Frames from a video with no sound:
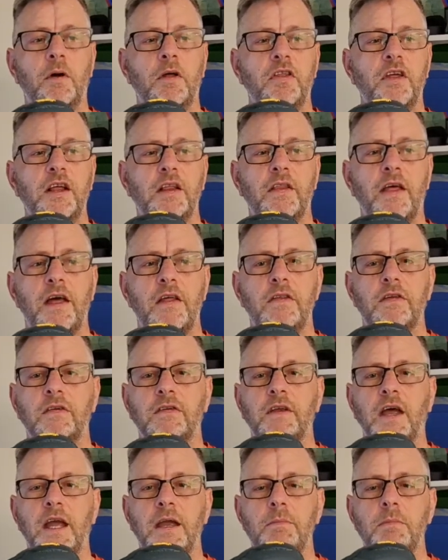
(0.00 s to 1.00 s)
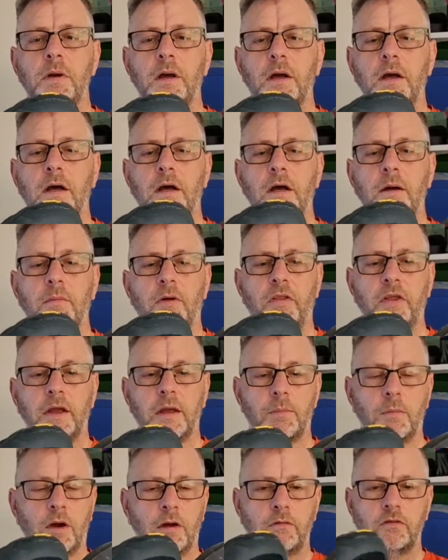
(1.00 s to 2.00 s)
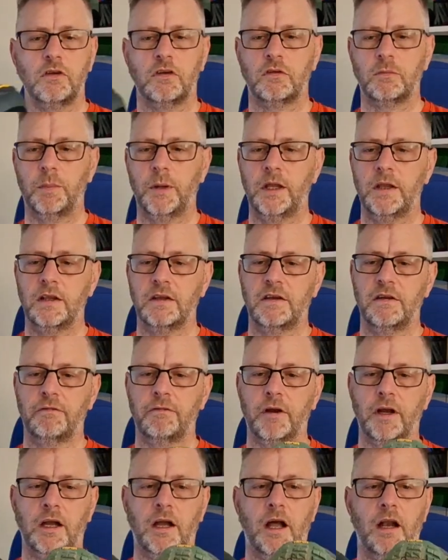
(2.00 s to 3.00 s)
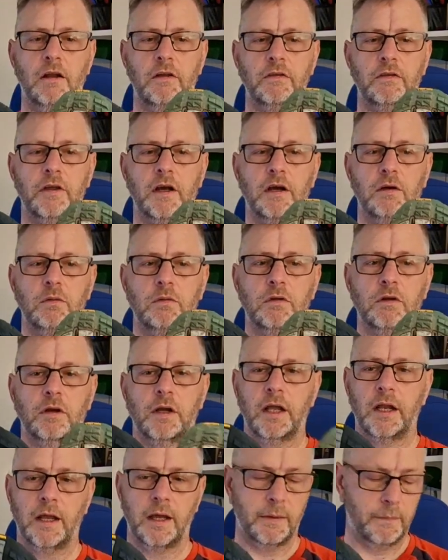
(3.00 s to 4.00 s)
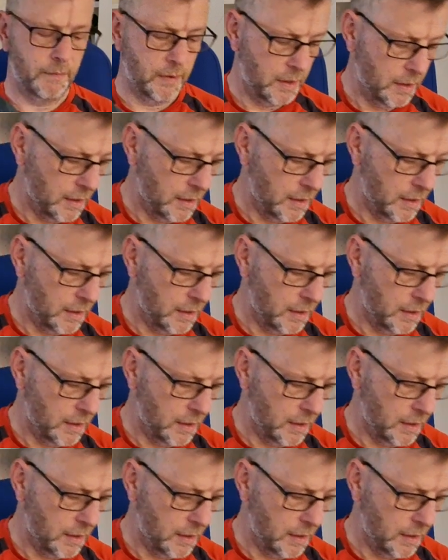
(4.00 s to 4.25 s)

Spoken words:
I think they're the same. I think it might just be the different colours that I was looking at.